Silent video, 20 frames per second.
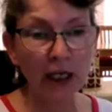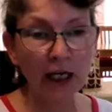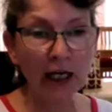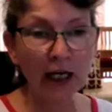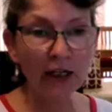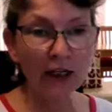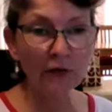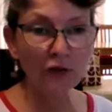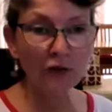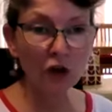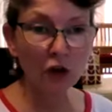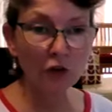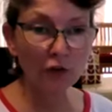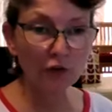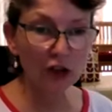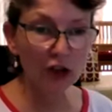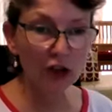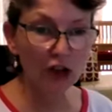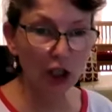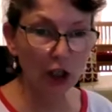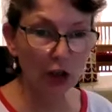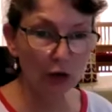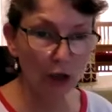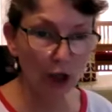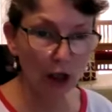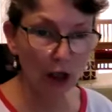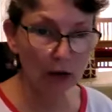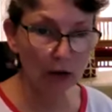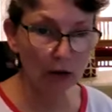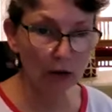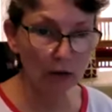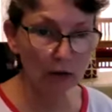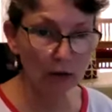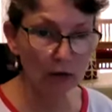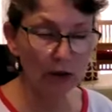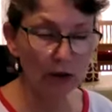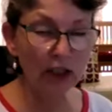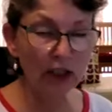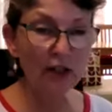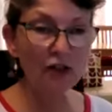And I've taught for so long,
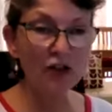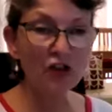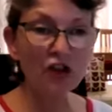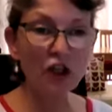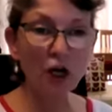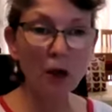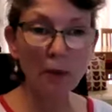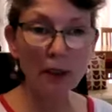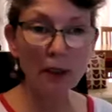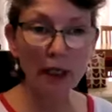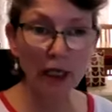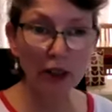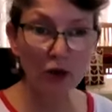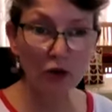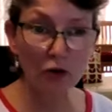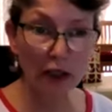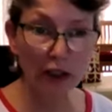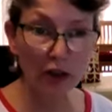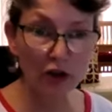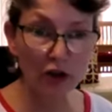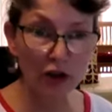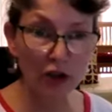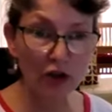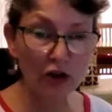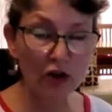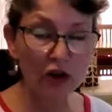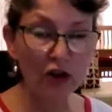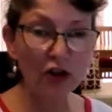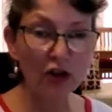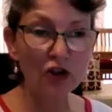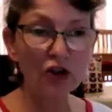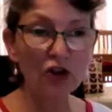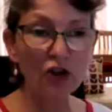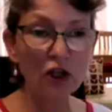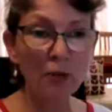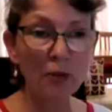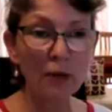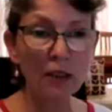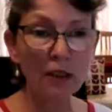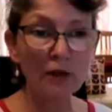in so many age ranges,
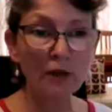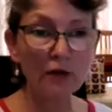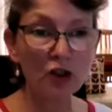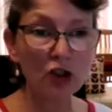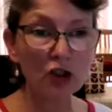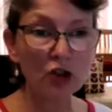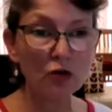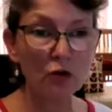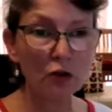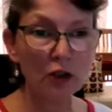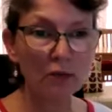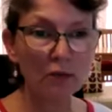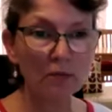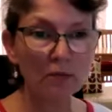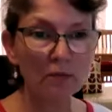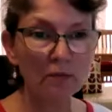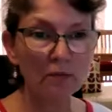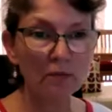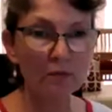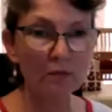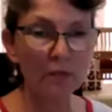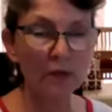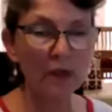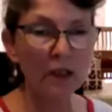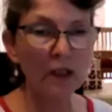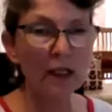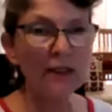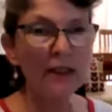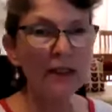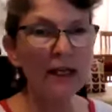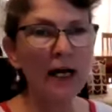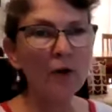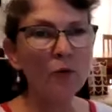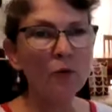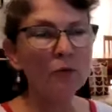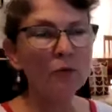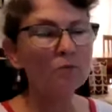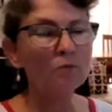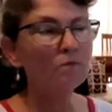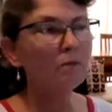so many different children. Now,
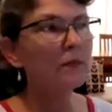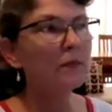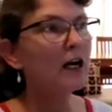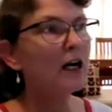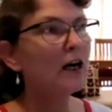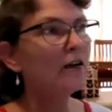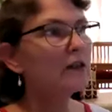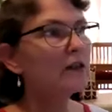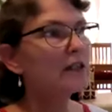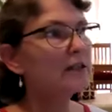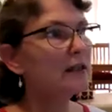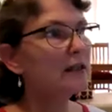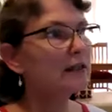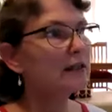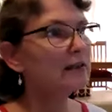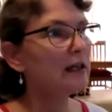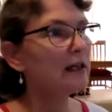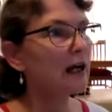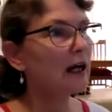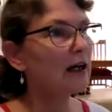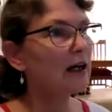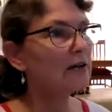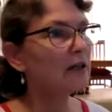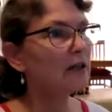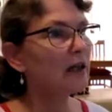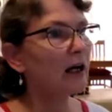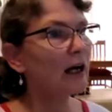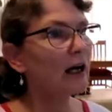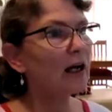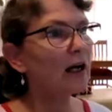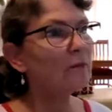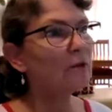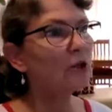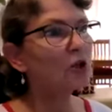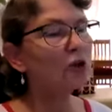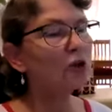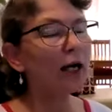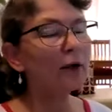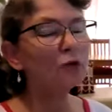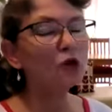having said that, I'm not
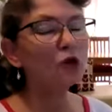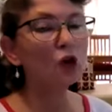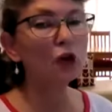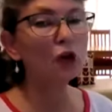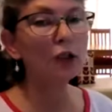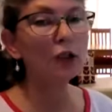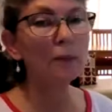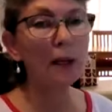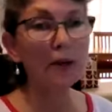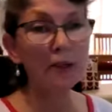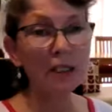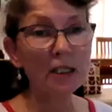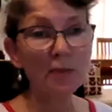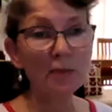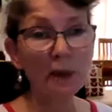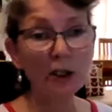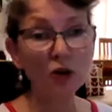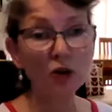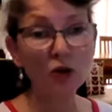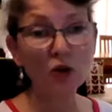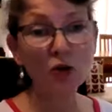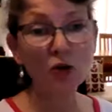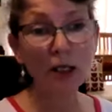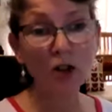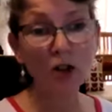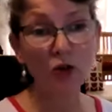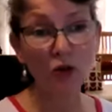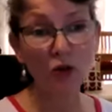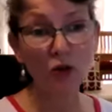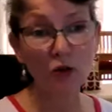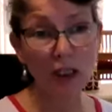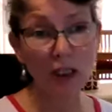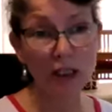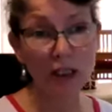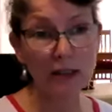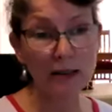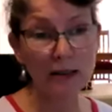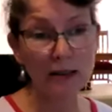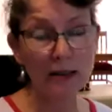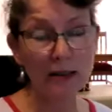now talking about special
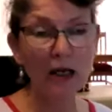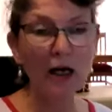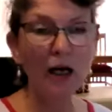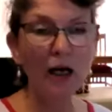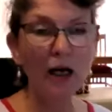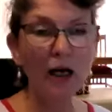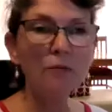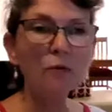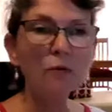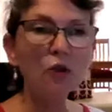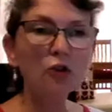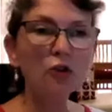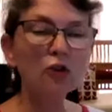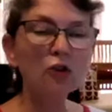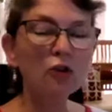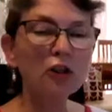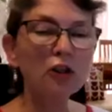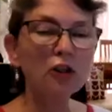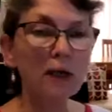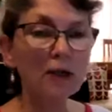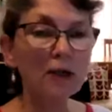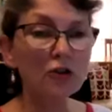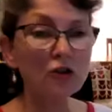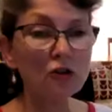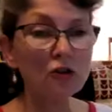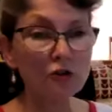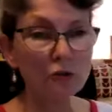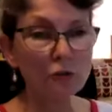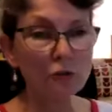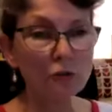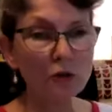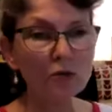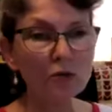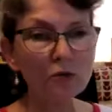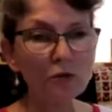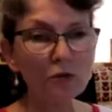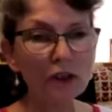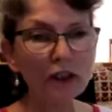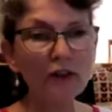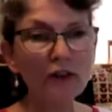needs. I'm not talking about children with
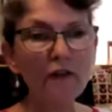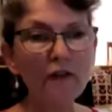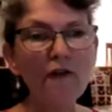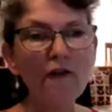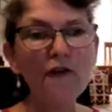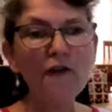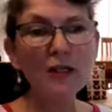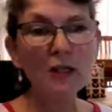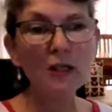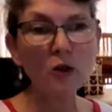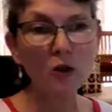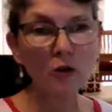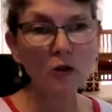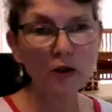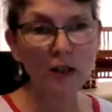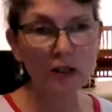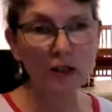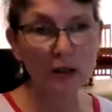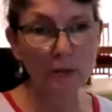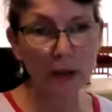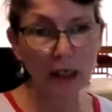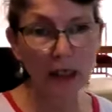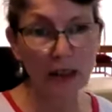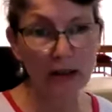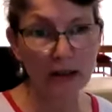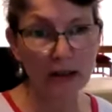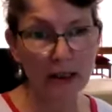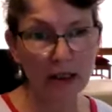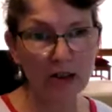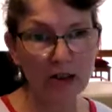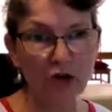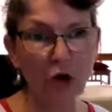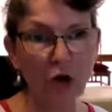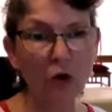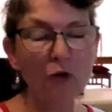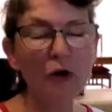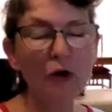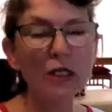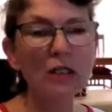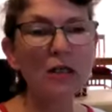real physical disabilities
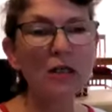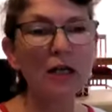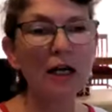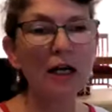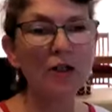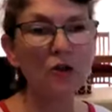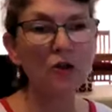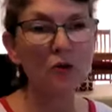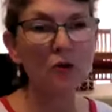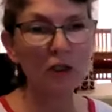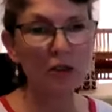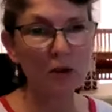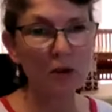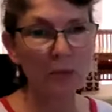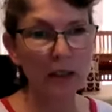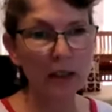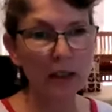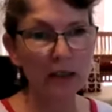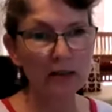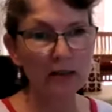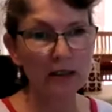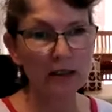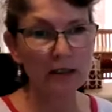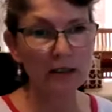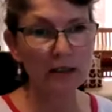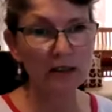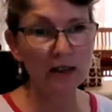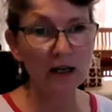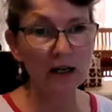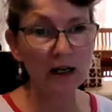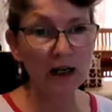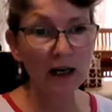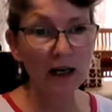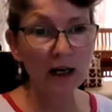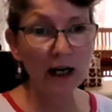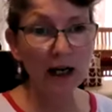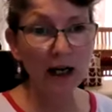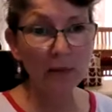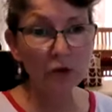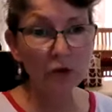or intellectual disabilities.
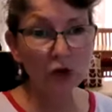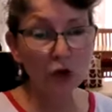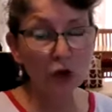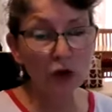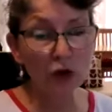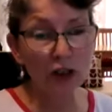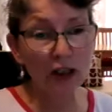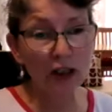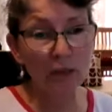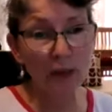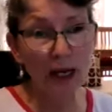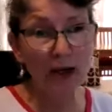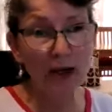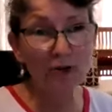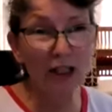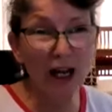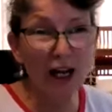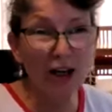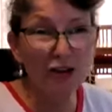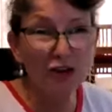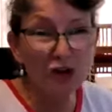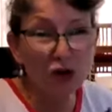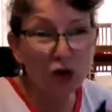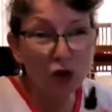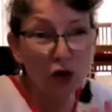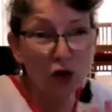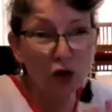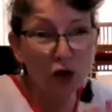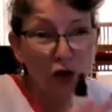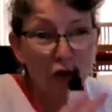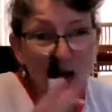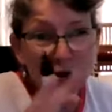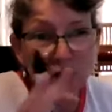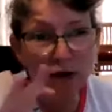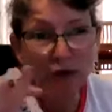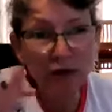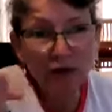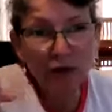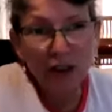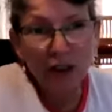I'm talking about our sort
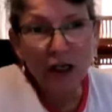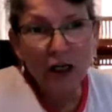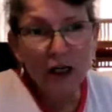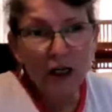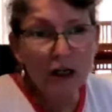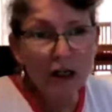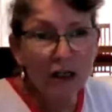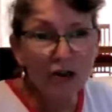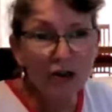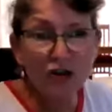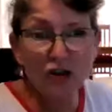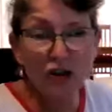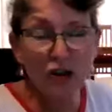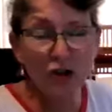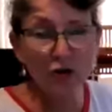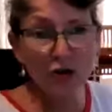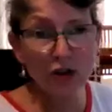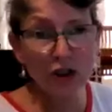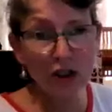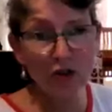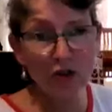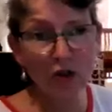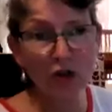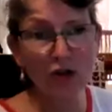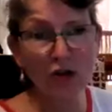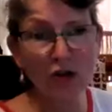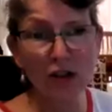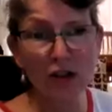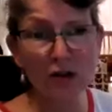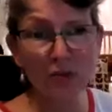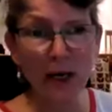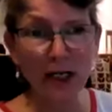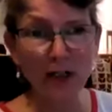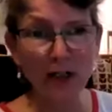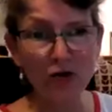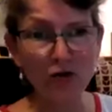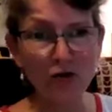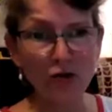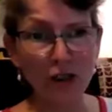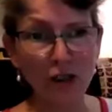of children across the
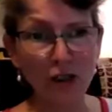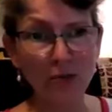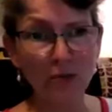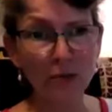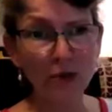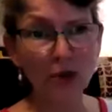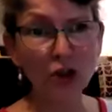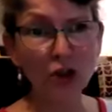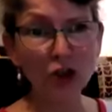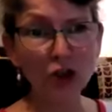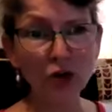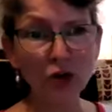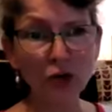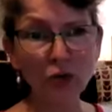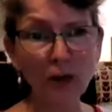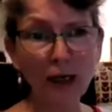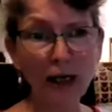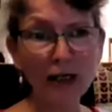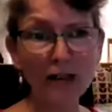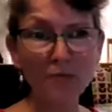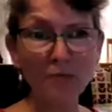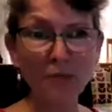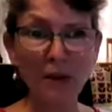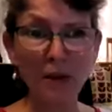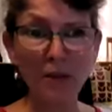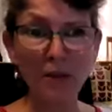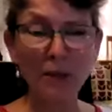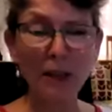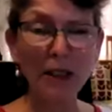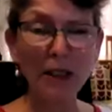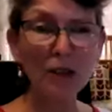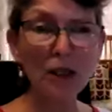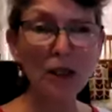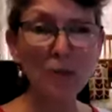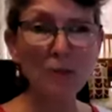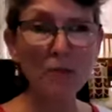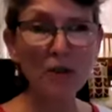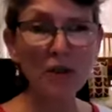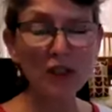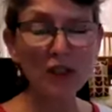spectrum who might be a bit
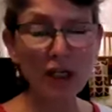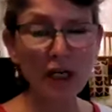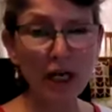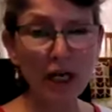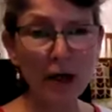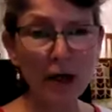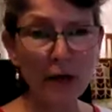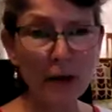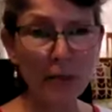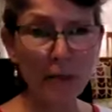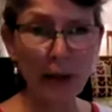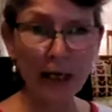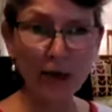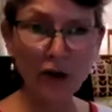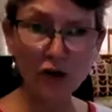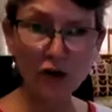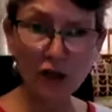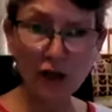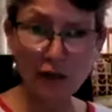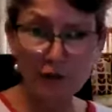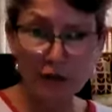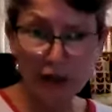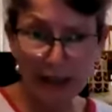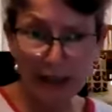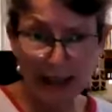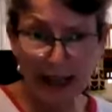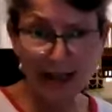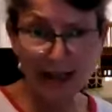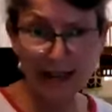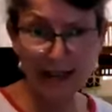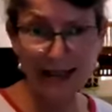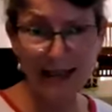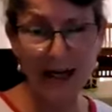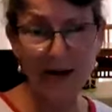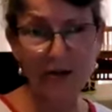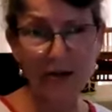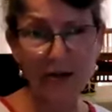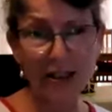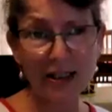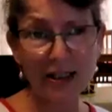clumsier, they might not have the
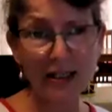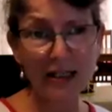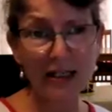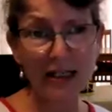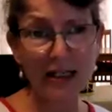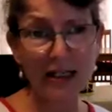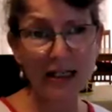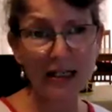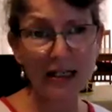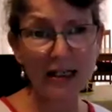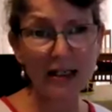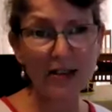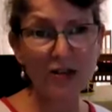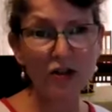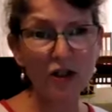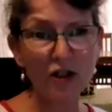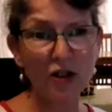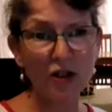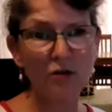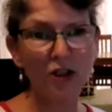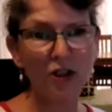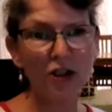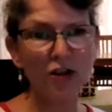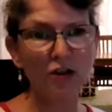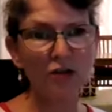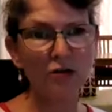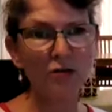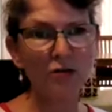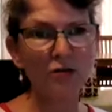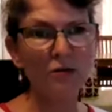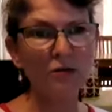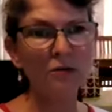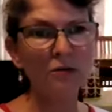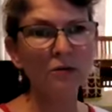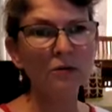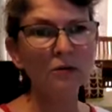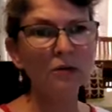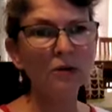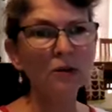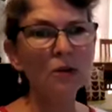dexterity and so on.
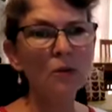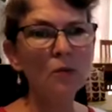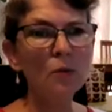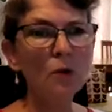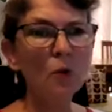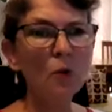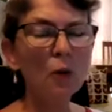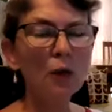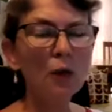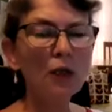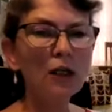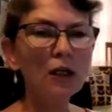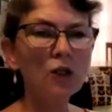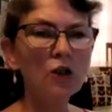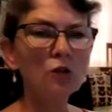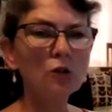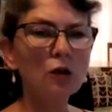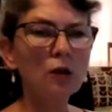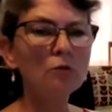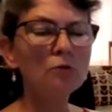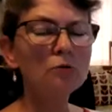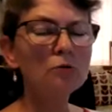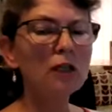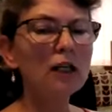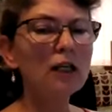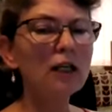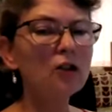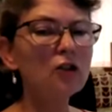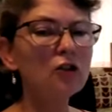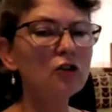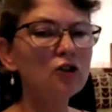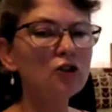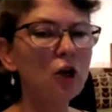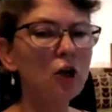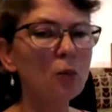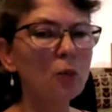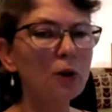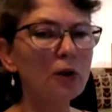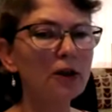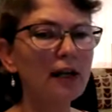But we can do a really good
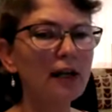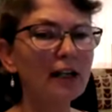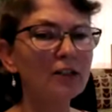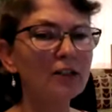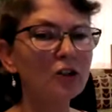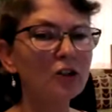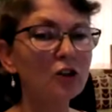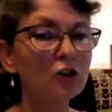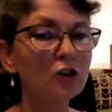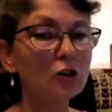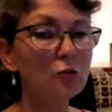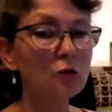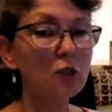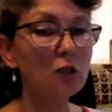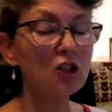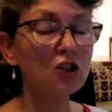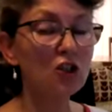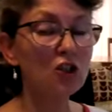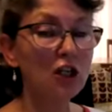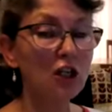job with that, and you need to